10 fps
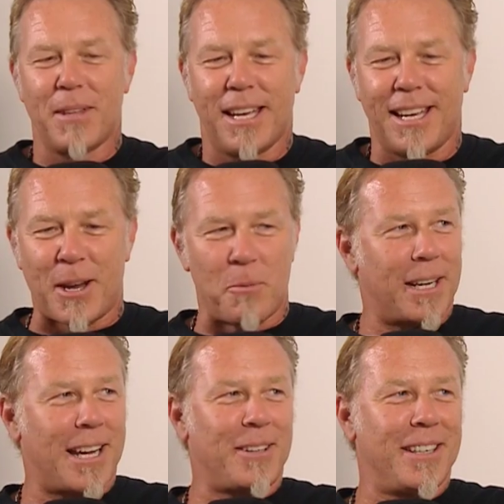and I went
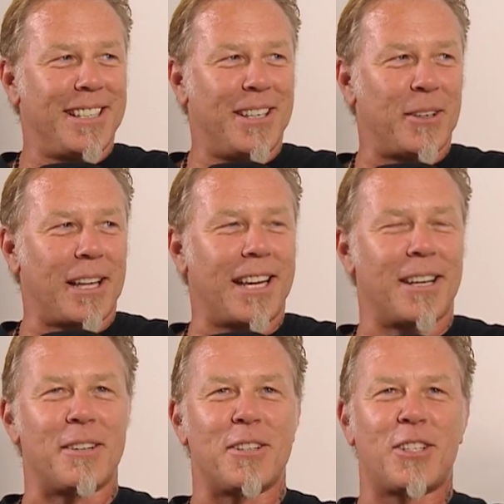out, like a
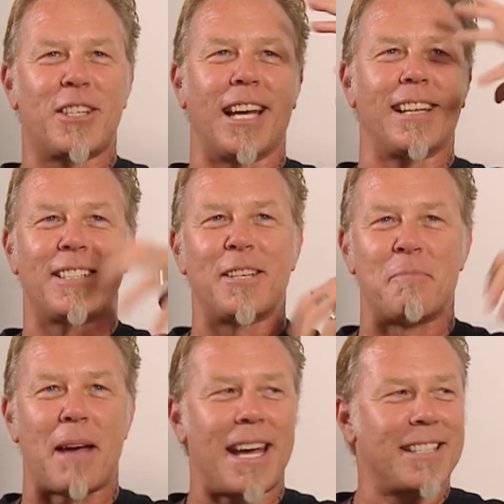skeleton
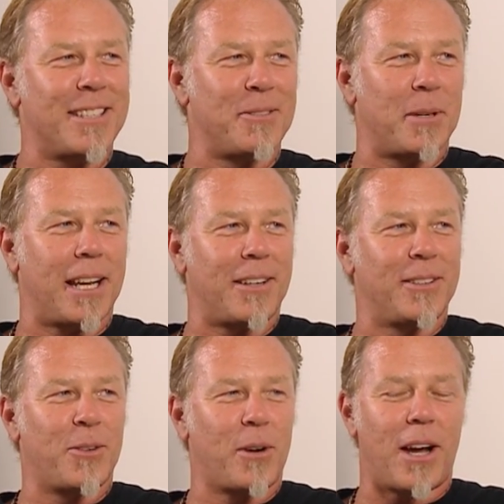mask, and went out in
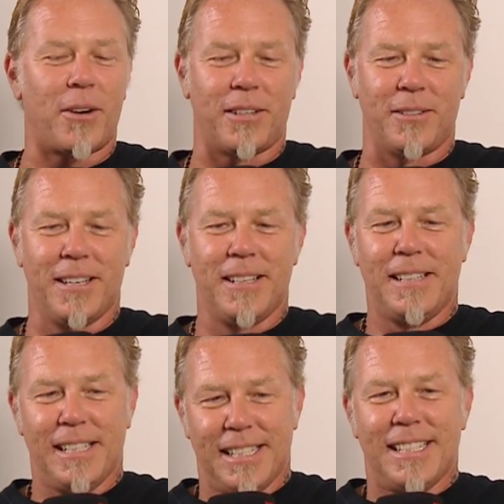the crowd, and
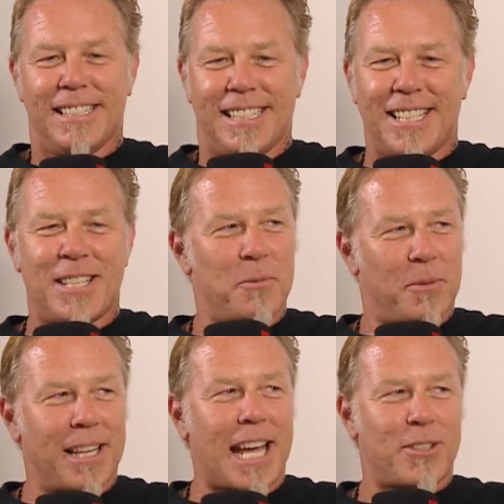it didn't
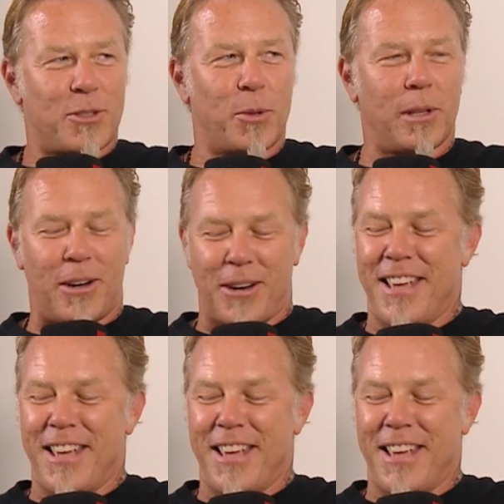last too long.